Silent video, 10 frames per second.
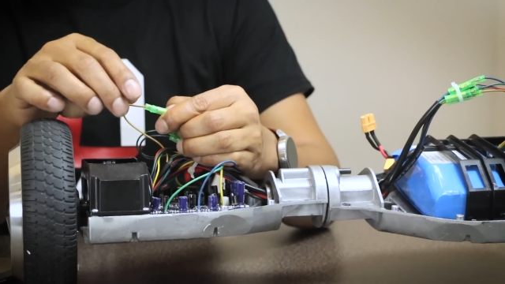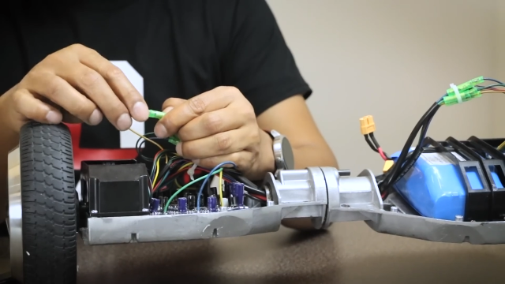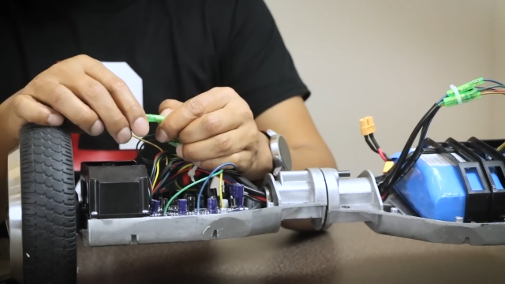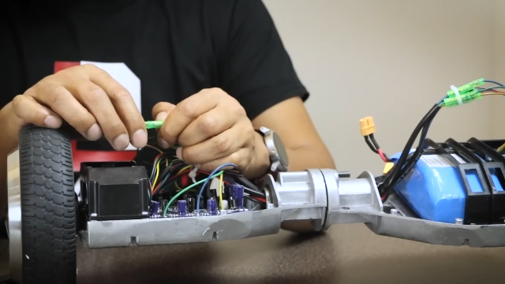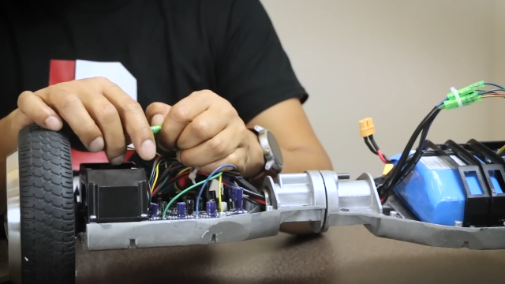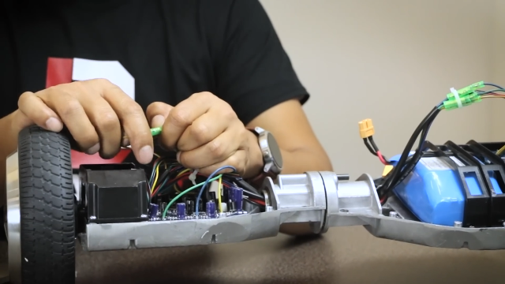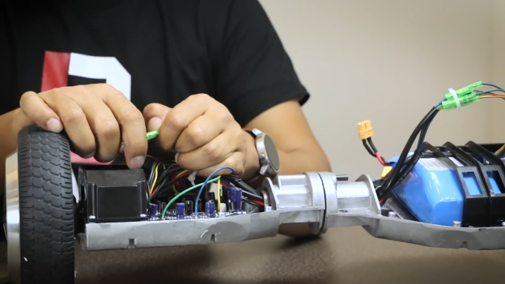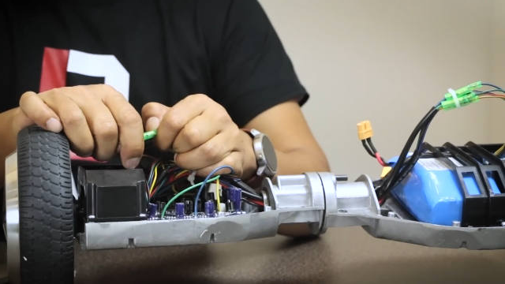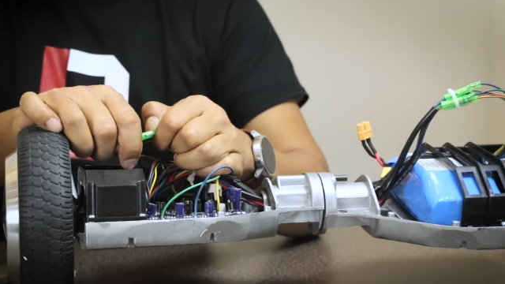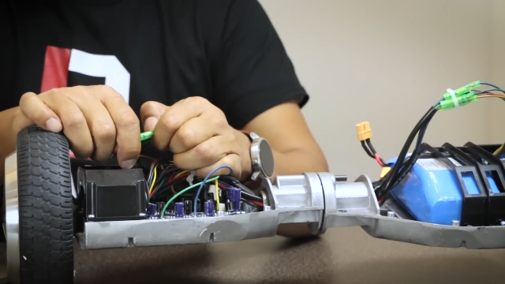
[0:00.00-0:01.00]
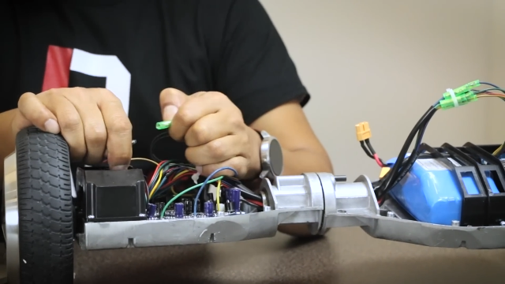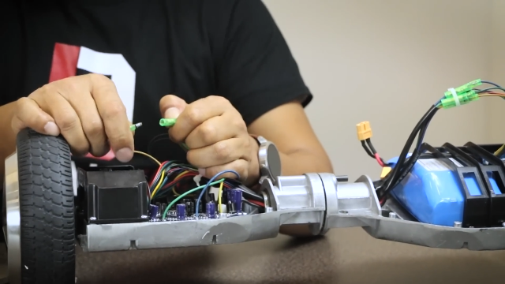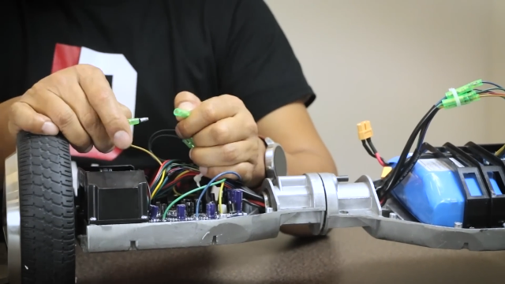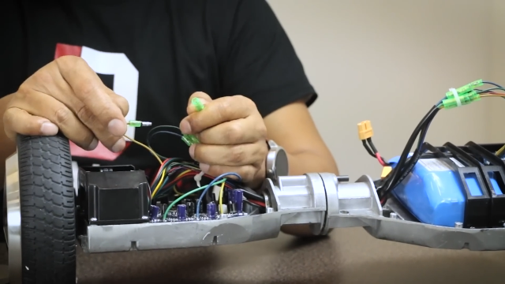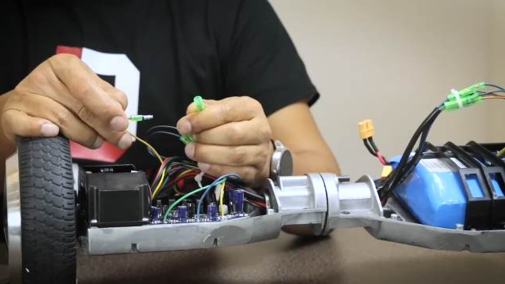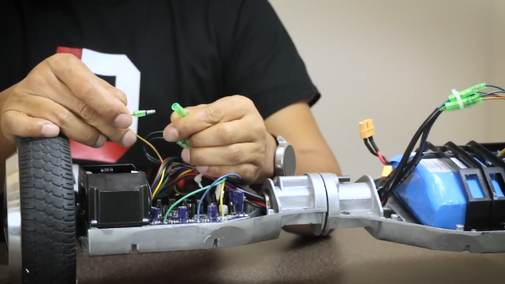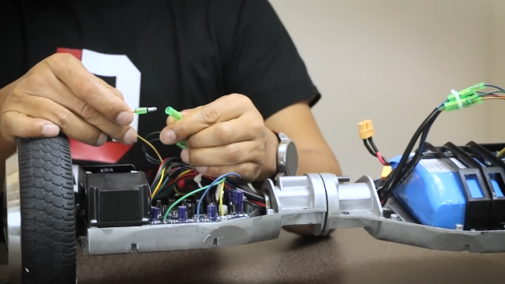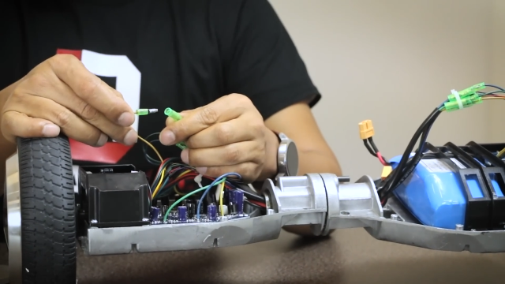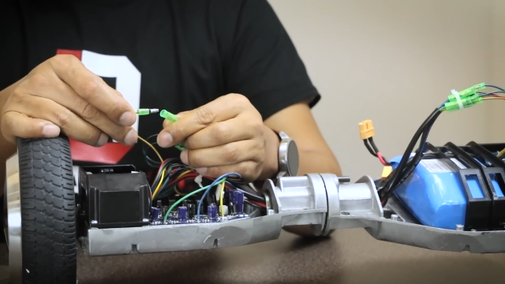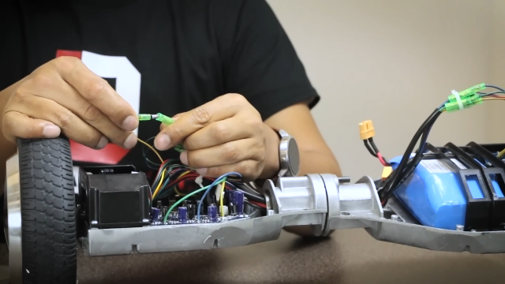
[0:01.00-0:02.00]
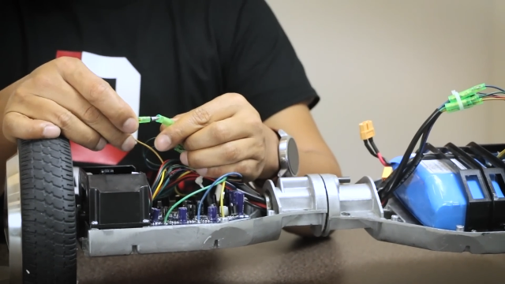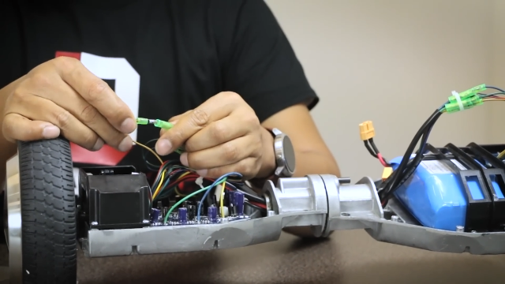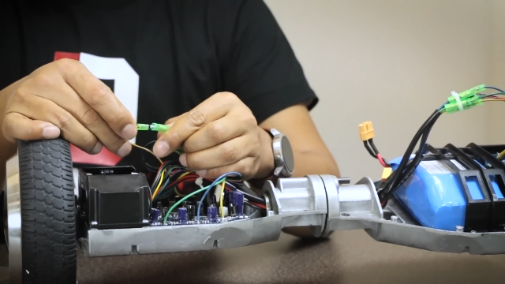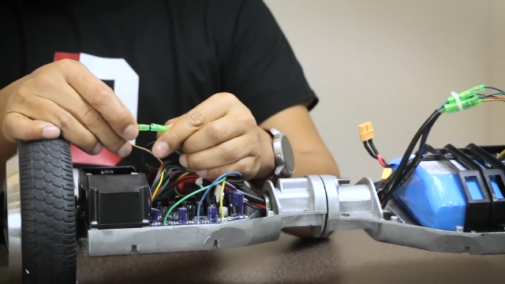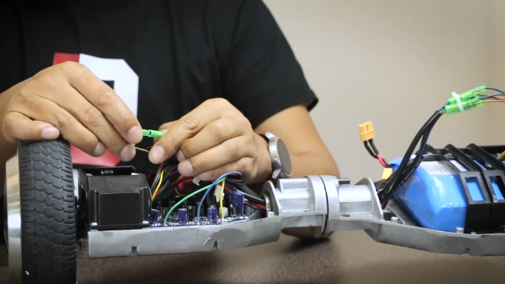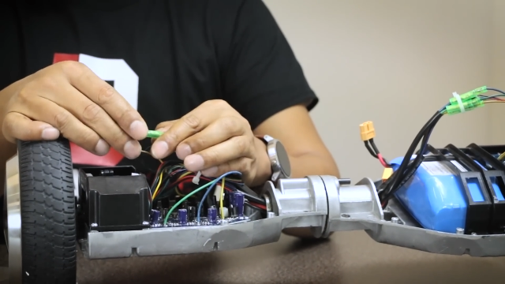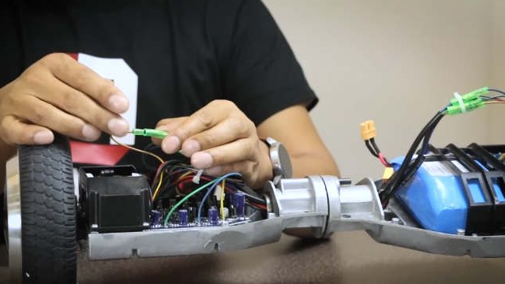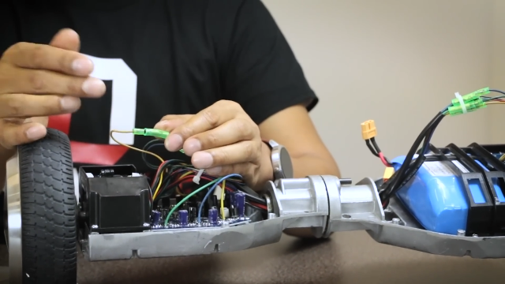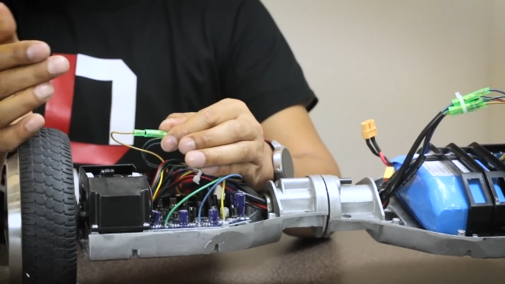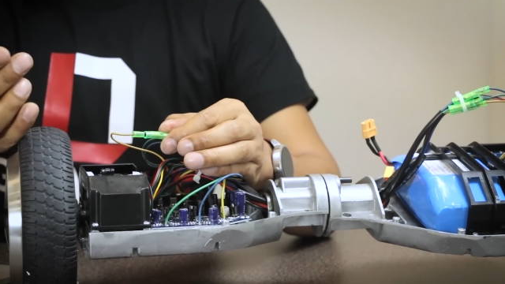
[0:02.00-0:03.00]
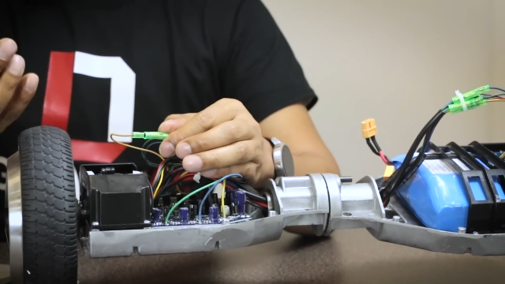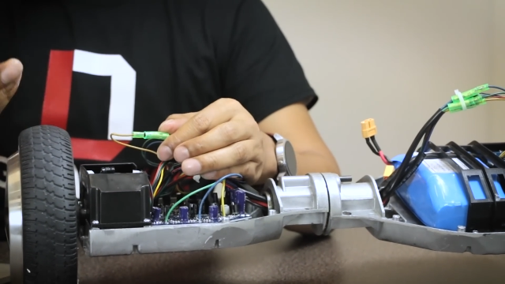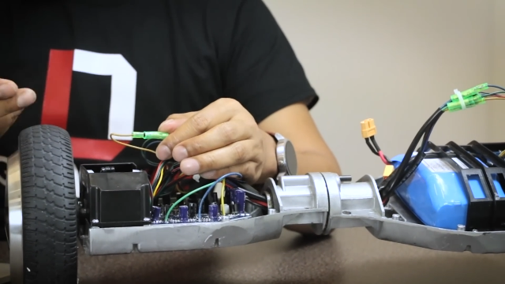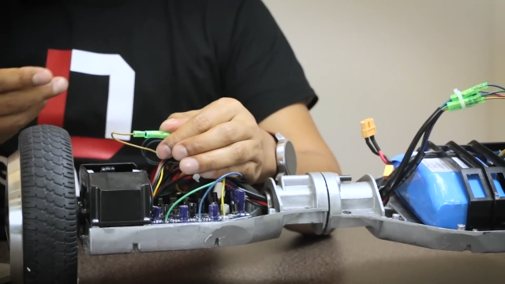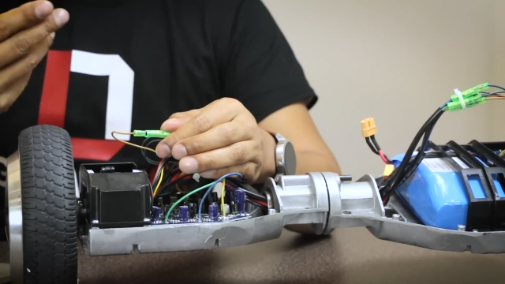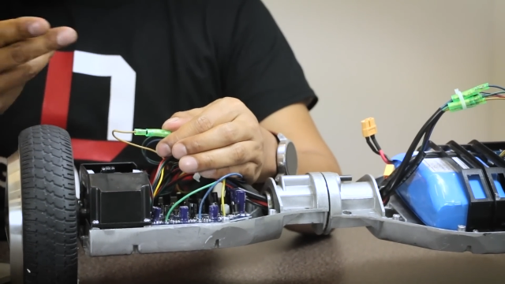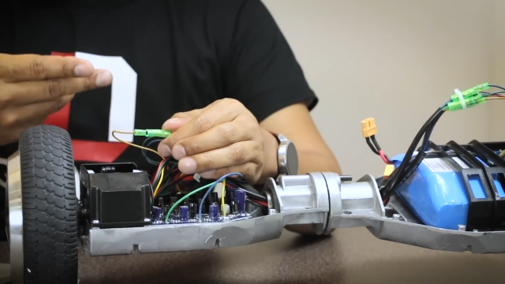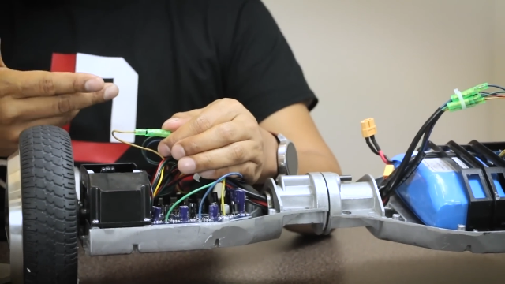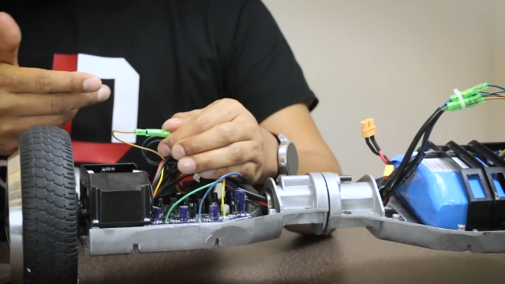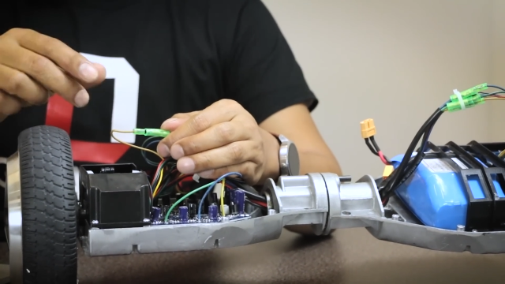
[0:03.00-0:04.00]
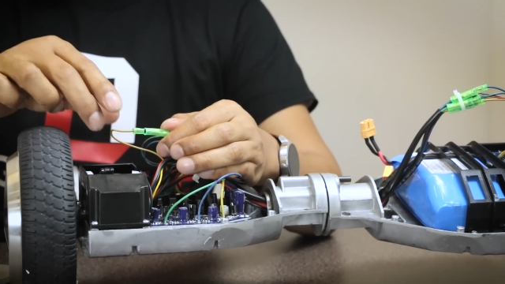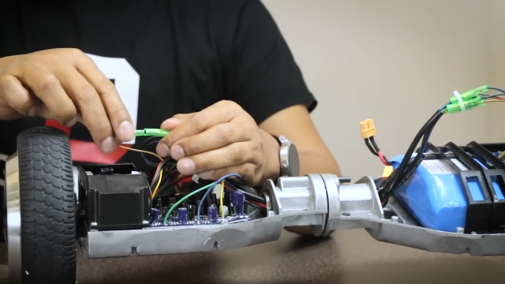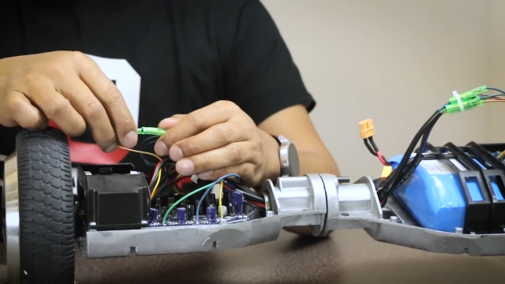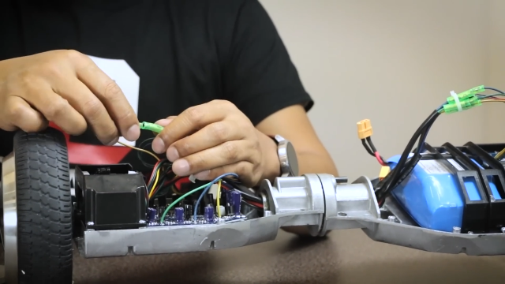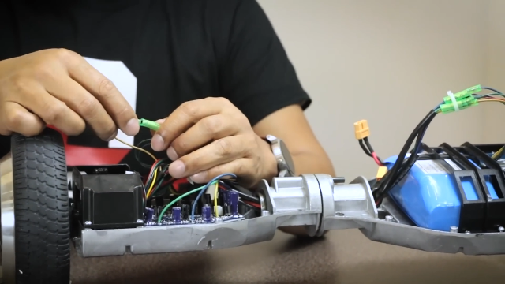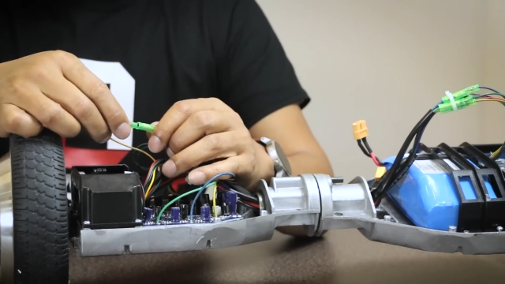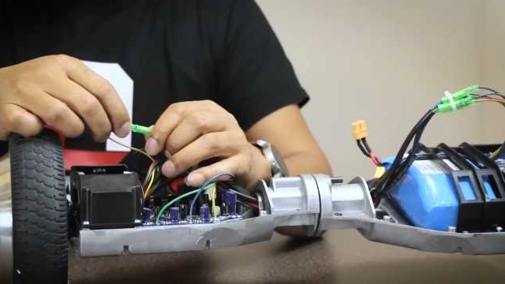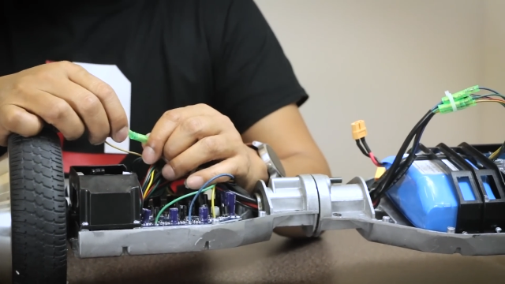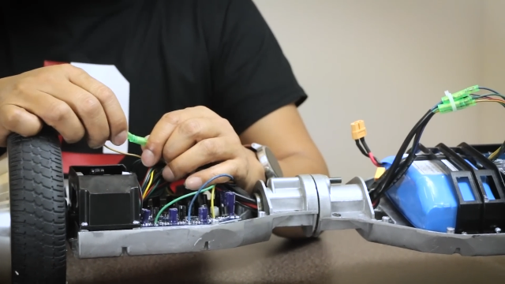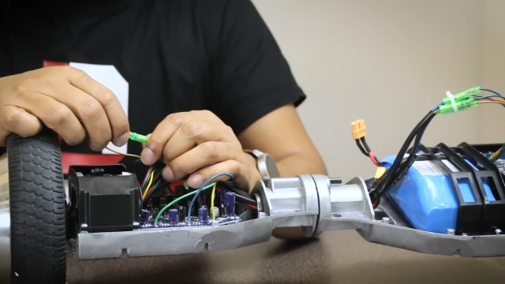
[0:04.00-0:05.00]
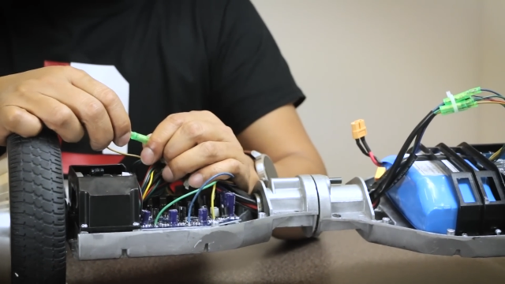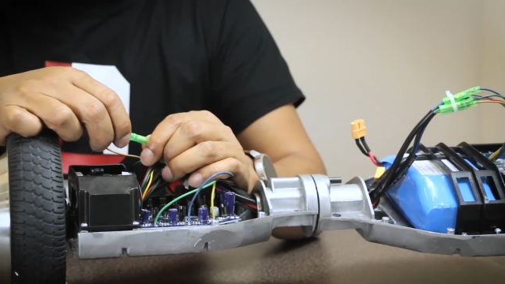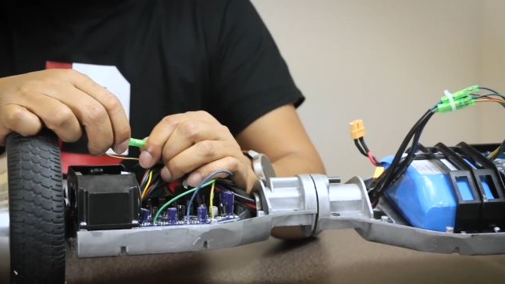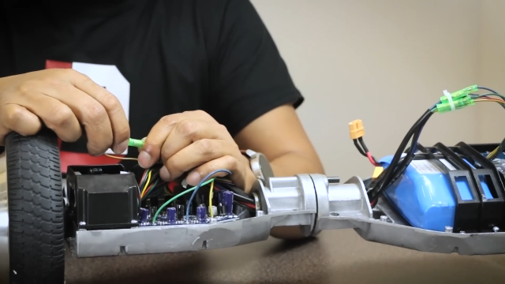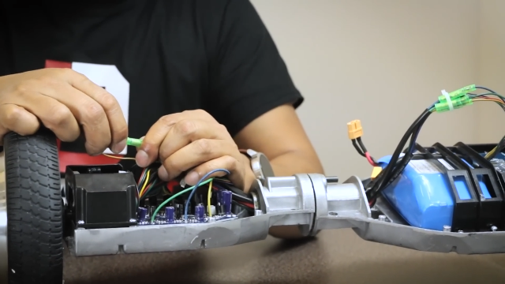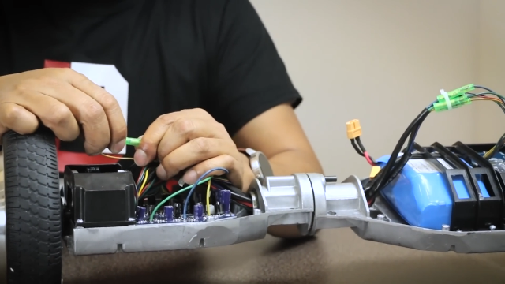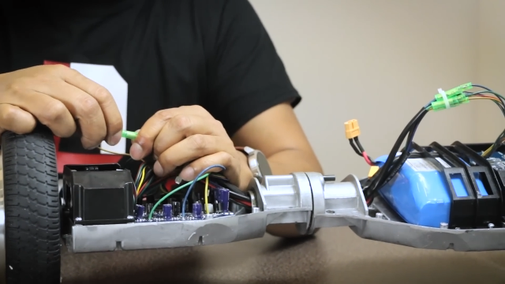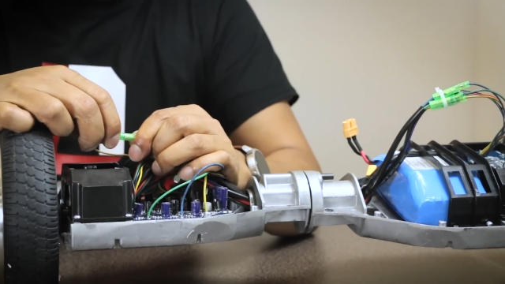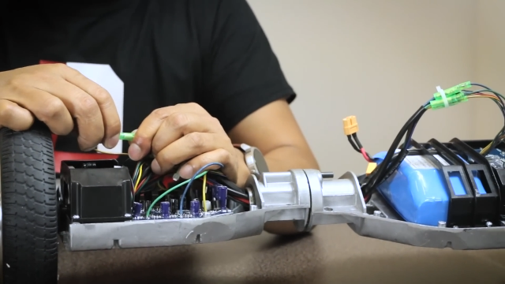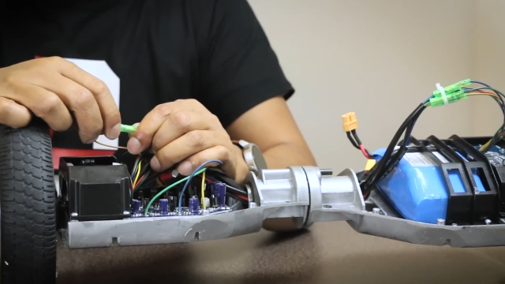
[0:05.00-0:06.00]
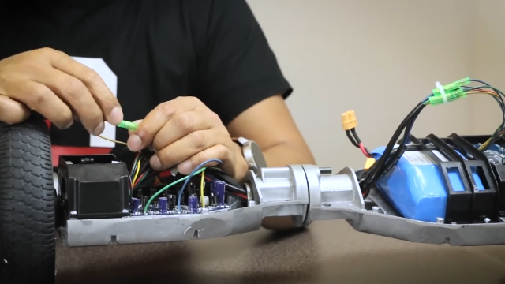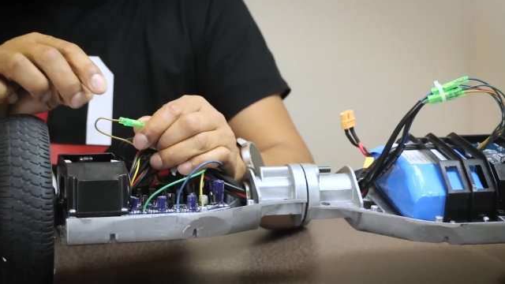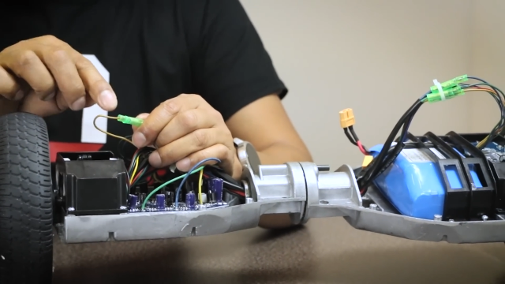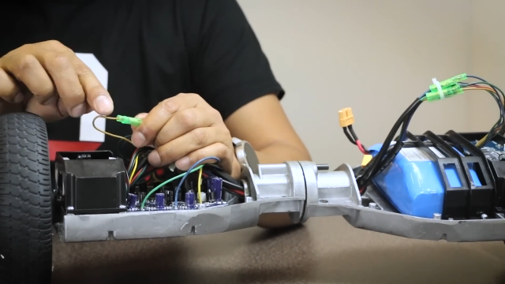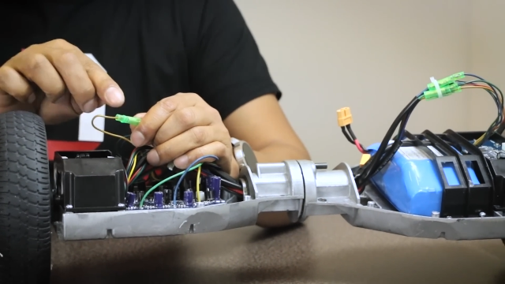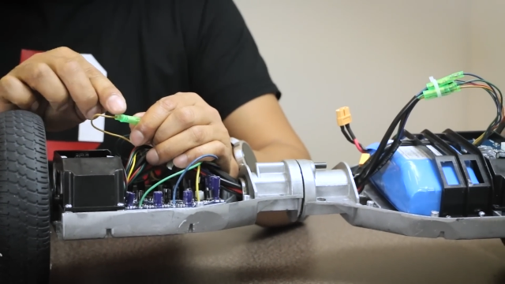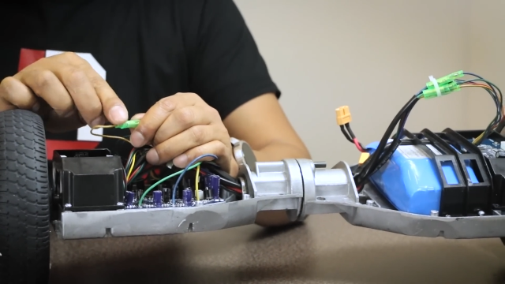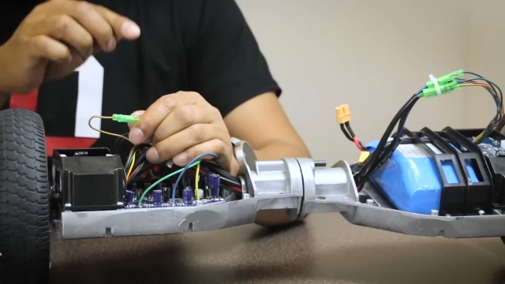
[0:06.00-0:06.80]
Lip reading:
Nobody's mouth can be seen.